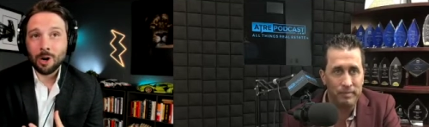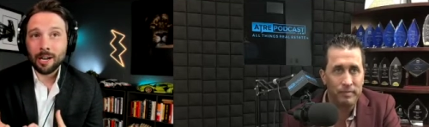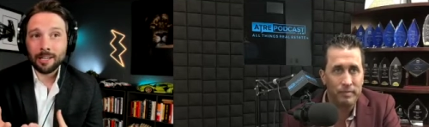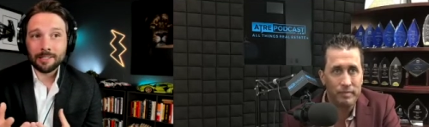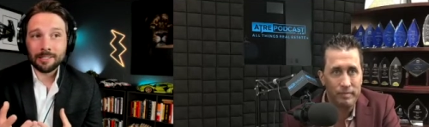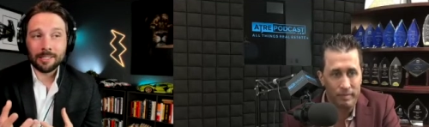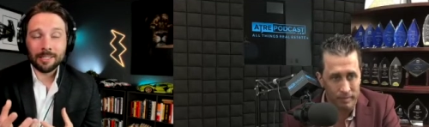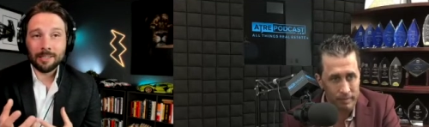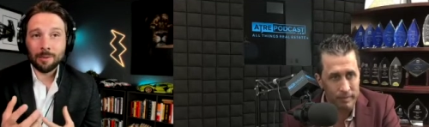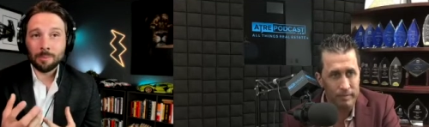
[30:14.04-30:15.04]
Speaker 1: audience
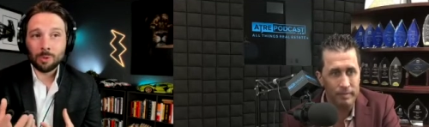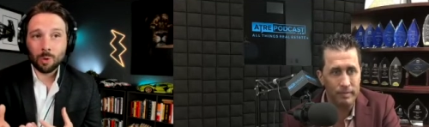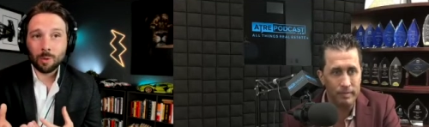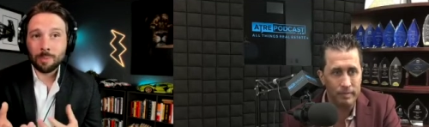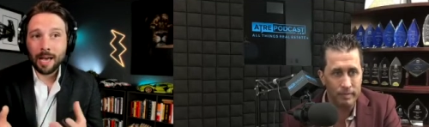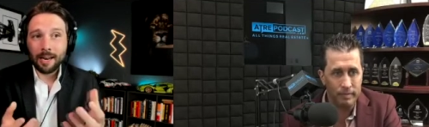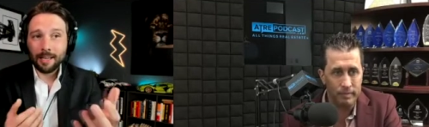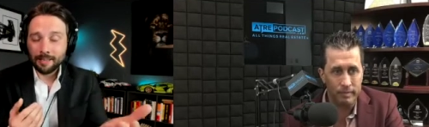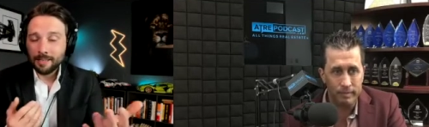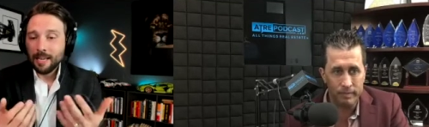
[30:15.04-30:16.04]
can absorb that.
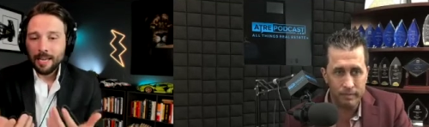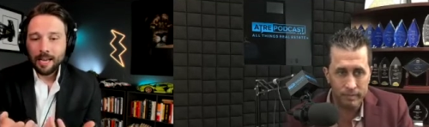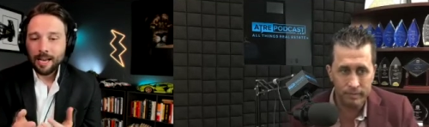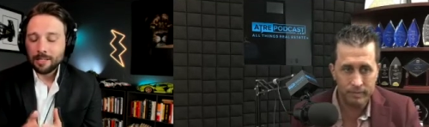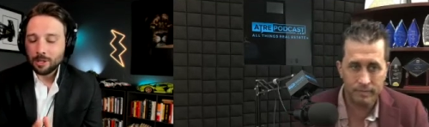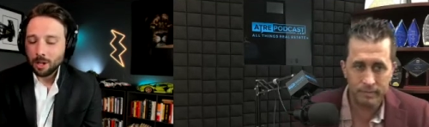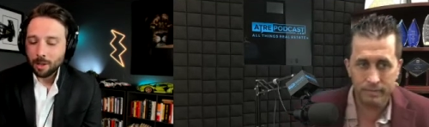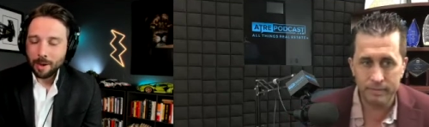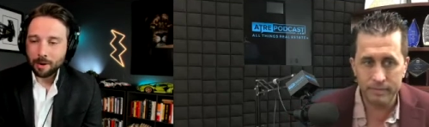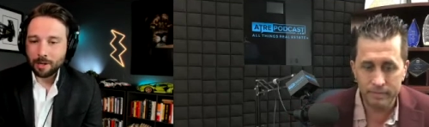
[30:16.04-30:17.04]
And it's all
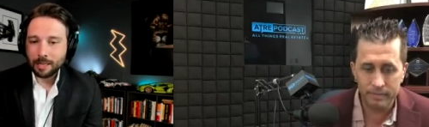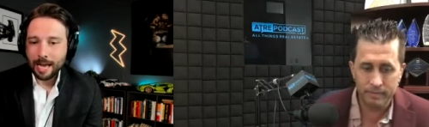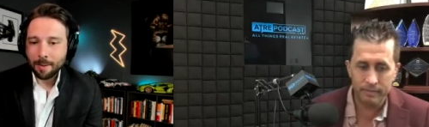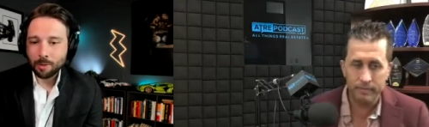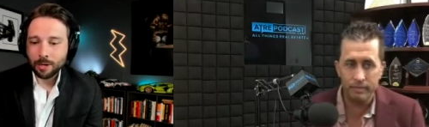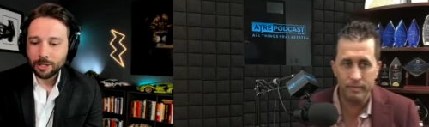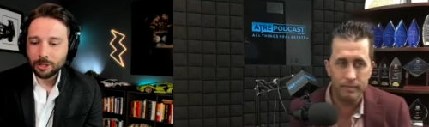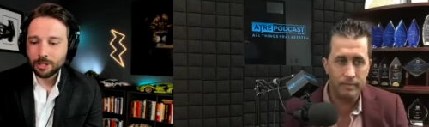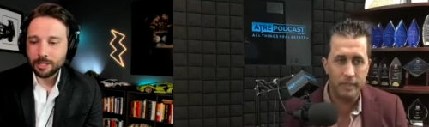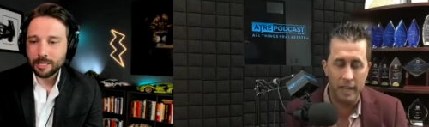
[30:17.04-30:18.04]
about
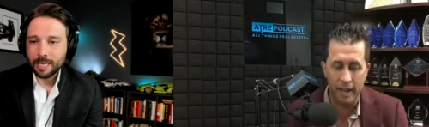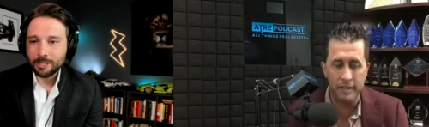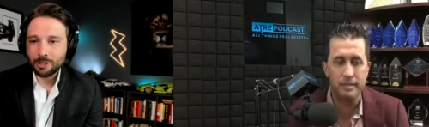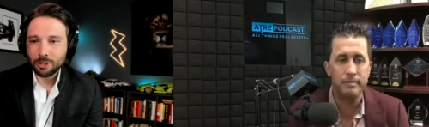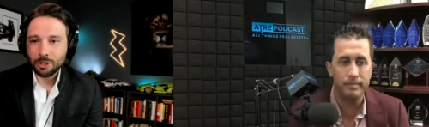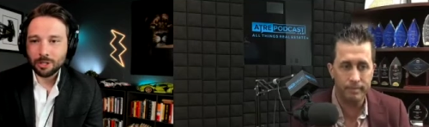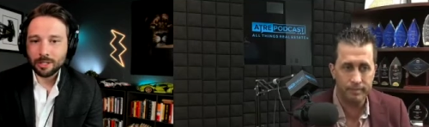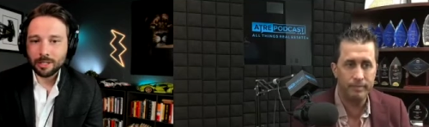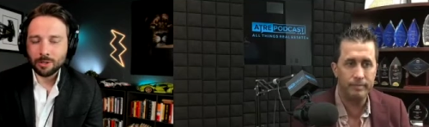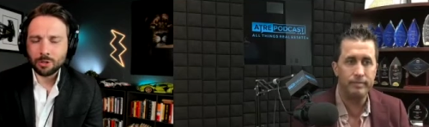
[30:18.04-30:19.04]
collaboration and nature. Yes.
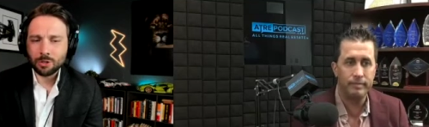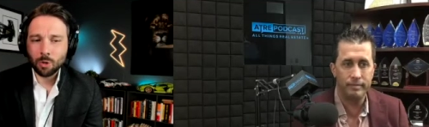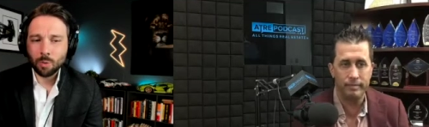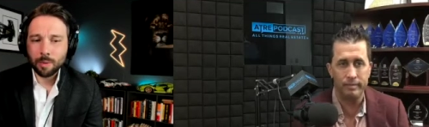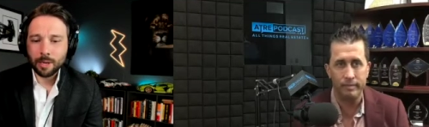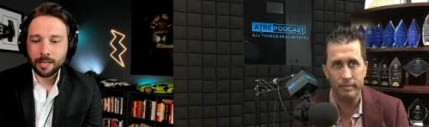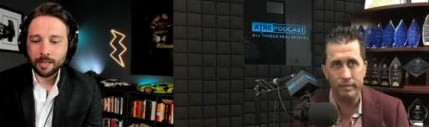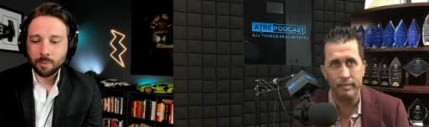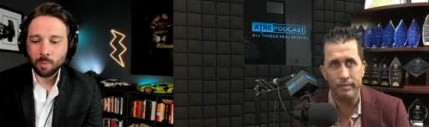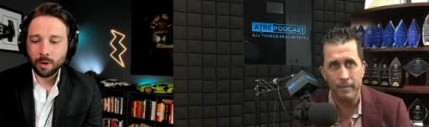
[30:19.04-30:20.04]
And, and there's so
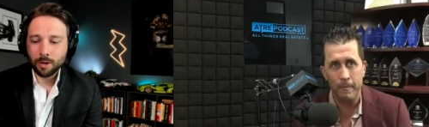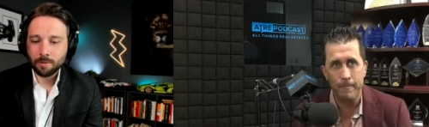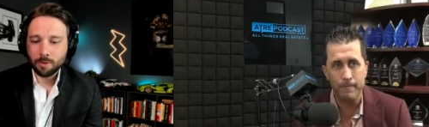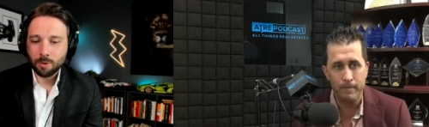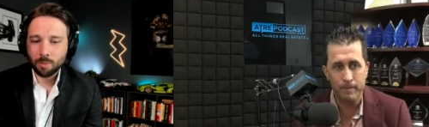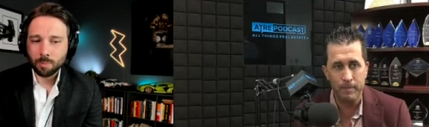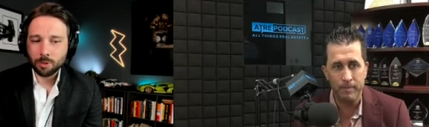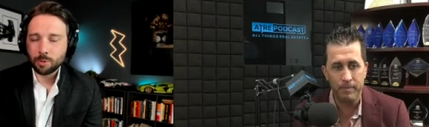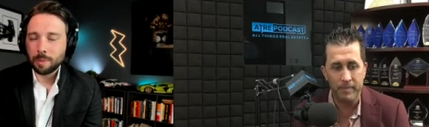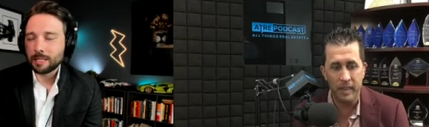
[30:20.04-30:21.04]
many wonderful
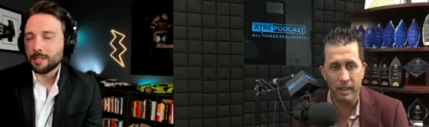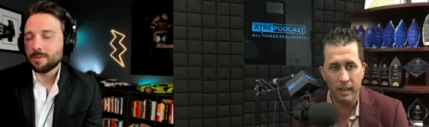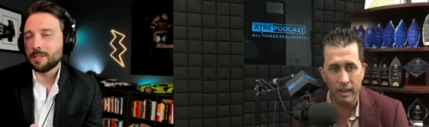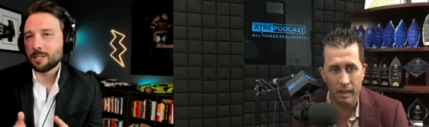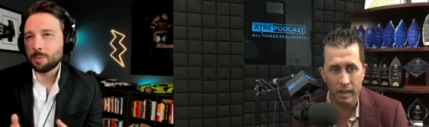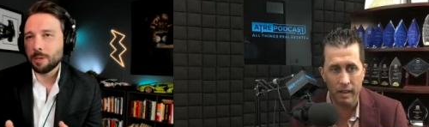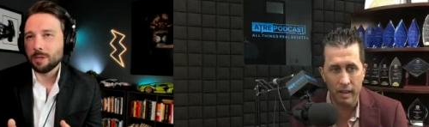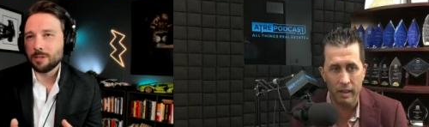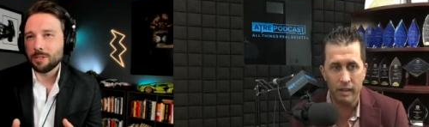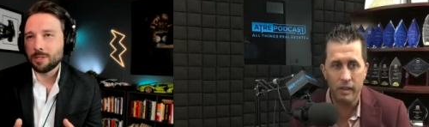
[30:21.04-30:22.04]
perspectives and
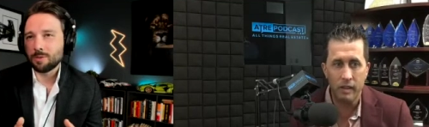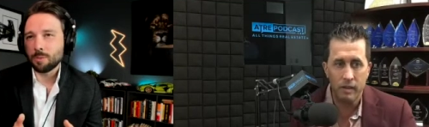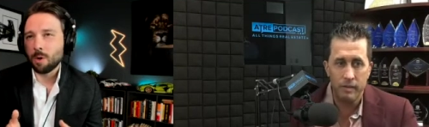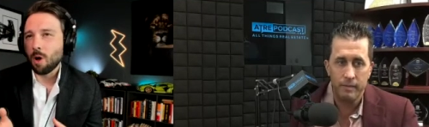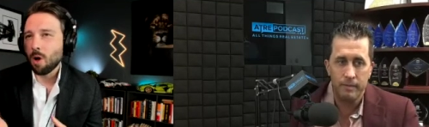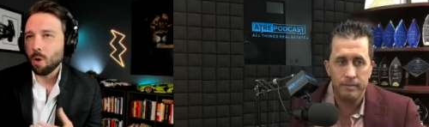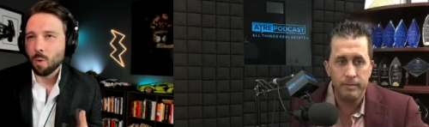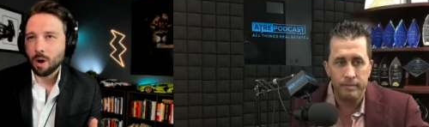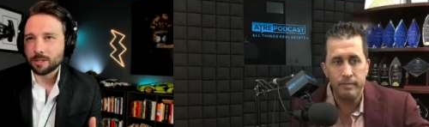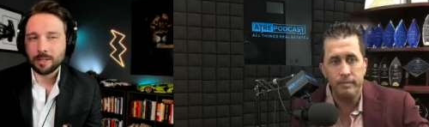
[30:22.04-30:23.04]
experiences from all
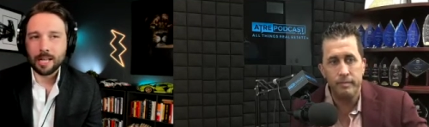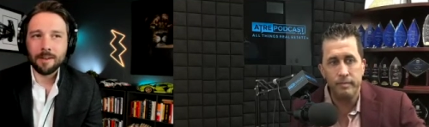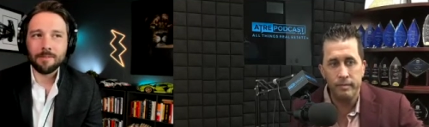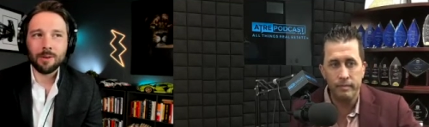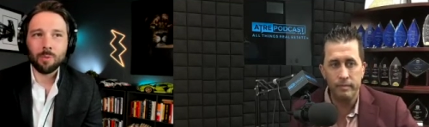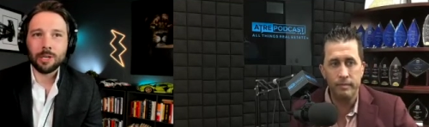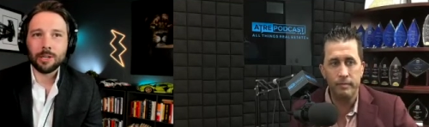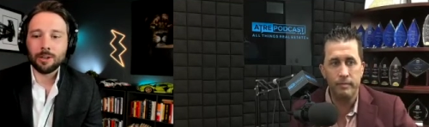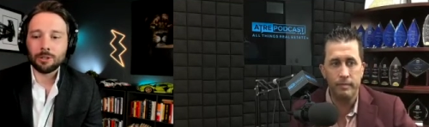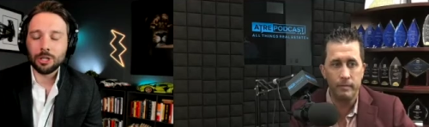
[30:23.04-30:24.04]
walks of life that we can
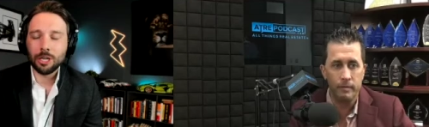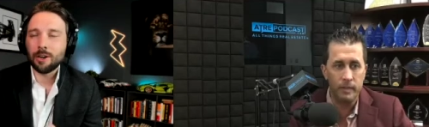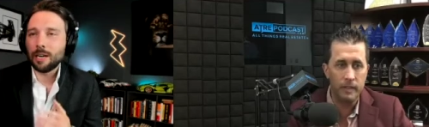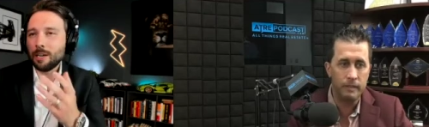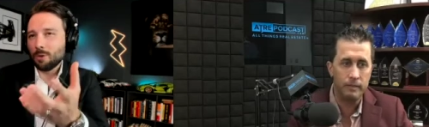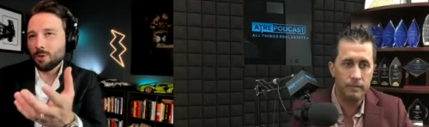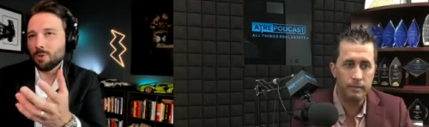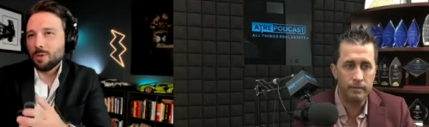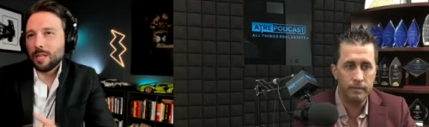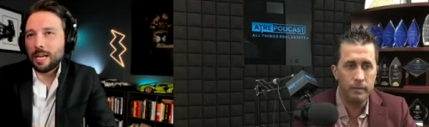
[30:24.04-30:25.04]
all share. And I know you
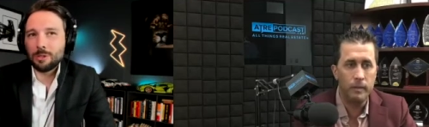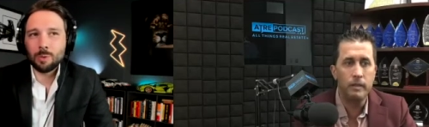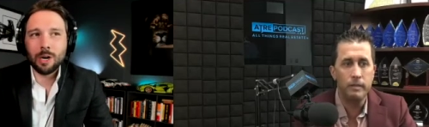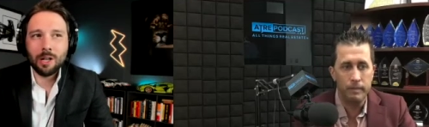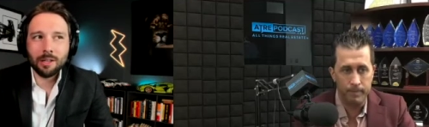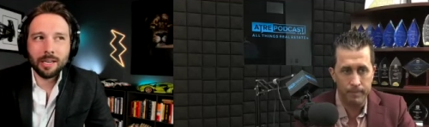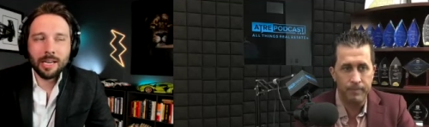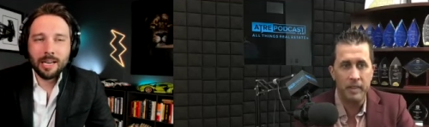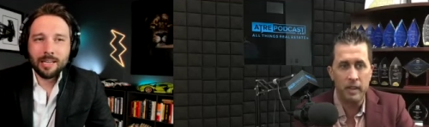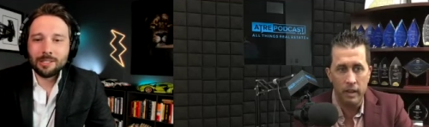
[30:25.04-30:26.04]
do that as well. And
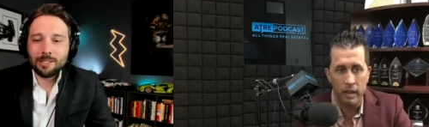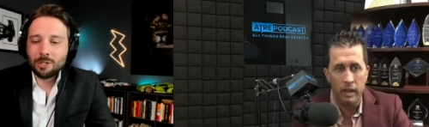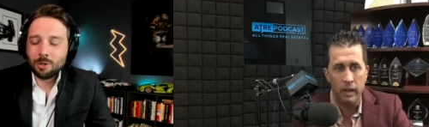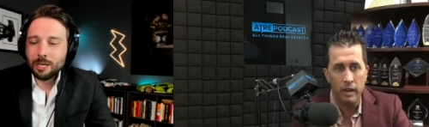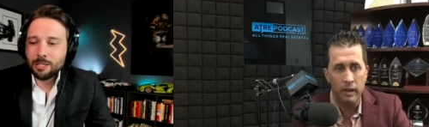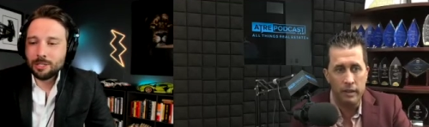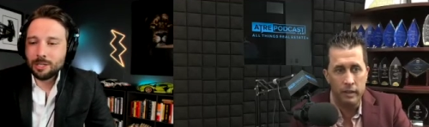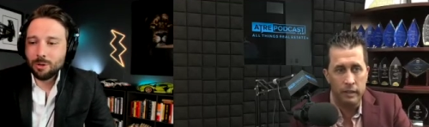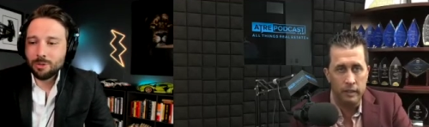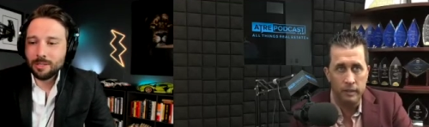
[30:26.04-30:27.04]
such a gracious
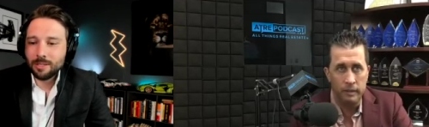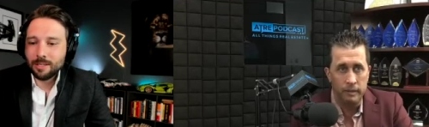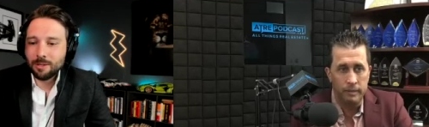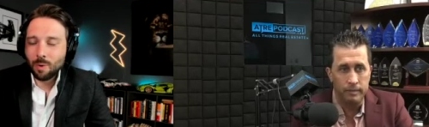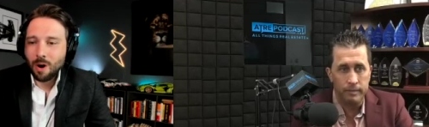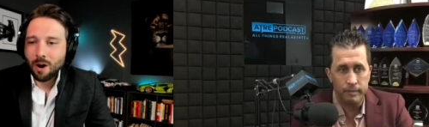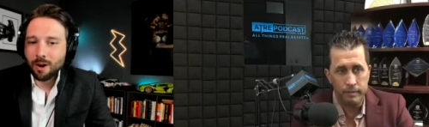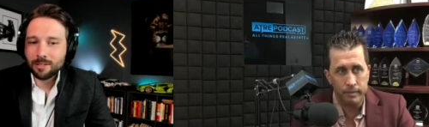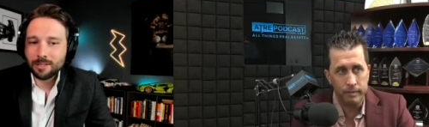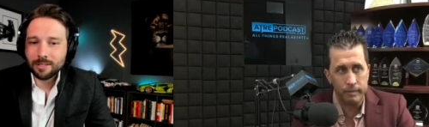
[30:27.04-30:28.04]
host that you
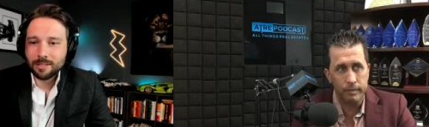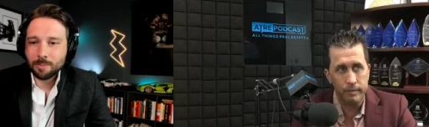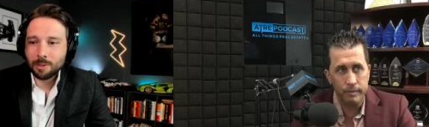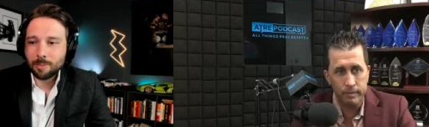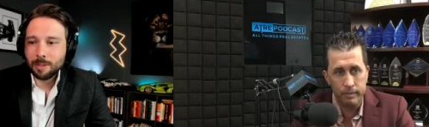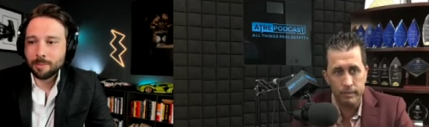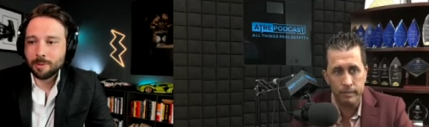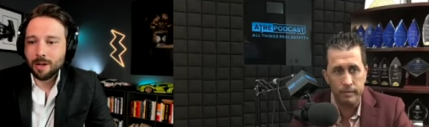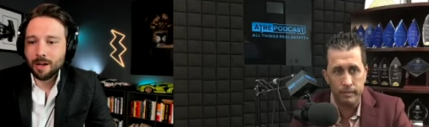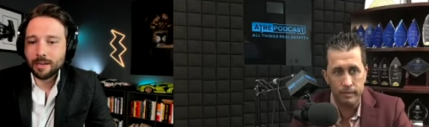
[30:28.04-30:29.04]
are to to bring people
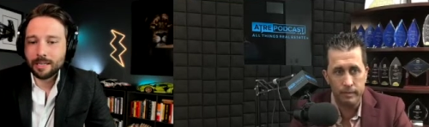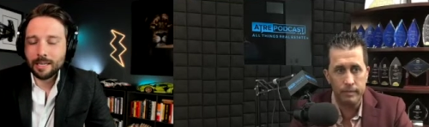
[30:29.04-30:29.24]
on and